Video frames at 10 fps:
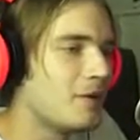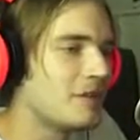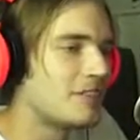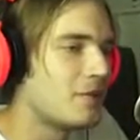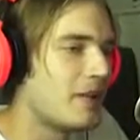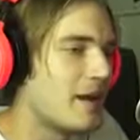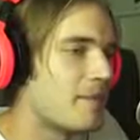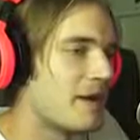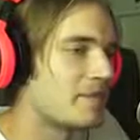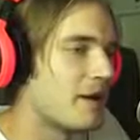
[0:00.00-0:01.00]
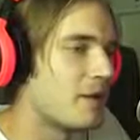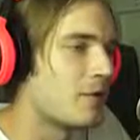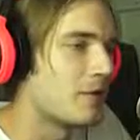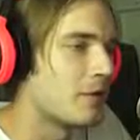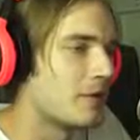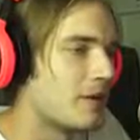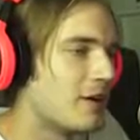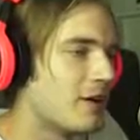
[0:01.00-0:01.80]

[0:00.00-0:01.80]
I'm always the one that makes my own goal.